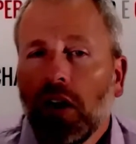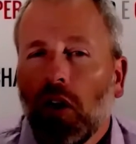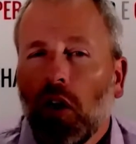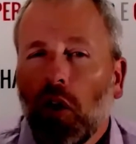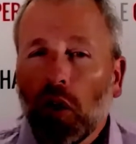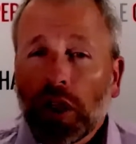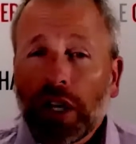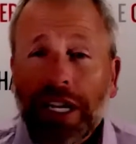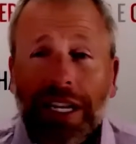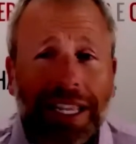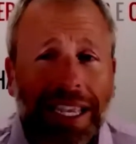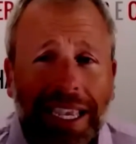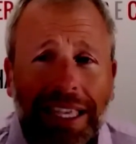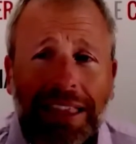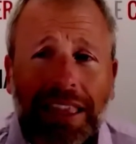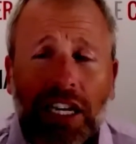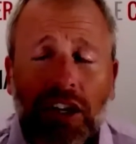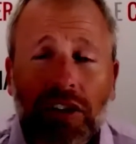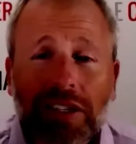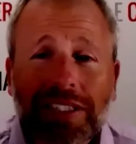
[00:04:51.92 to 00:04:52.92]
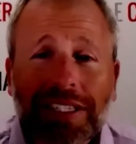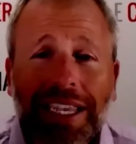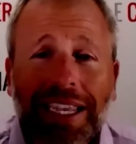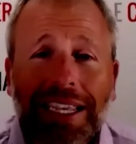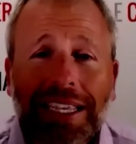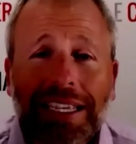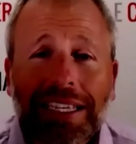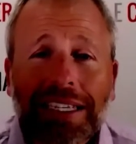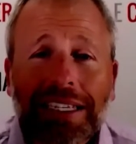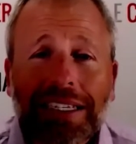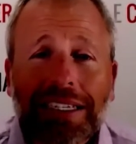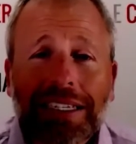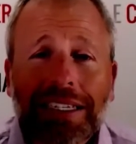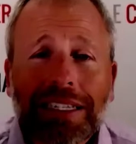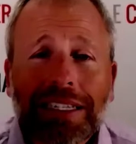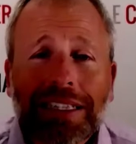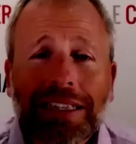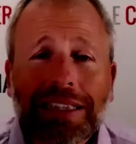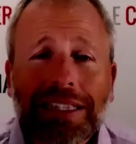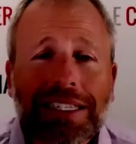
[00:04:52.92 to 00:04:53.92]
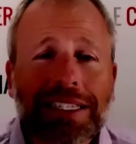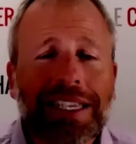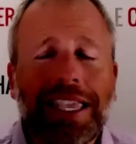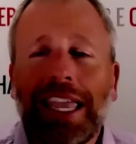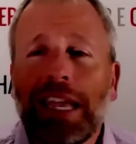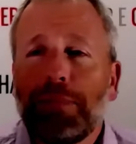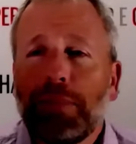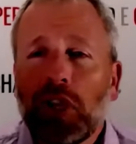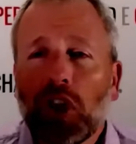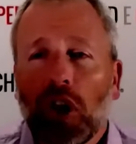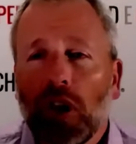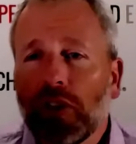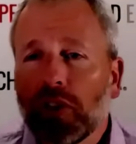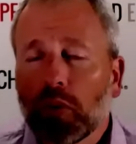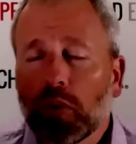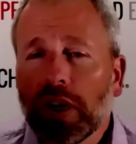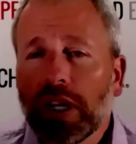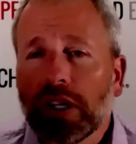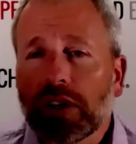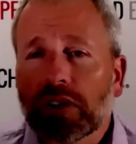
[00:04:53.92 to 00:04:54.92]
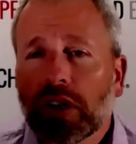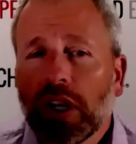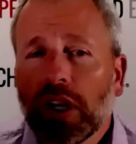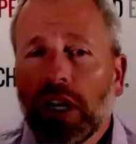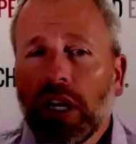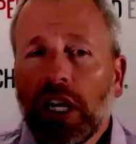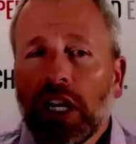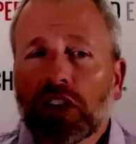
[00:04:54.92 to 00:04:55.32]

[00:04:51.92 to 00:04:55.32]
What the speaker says: Only to get there and say, this can't be all there is.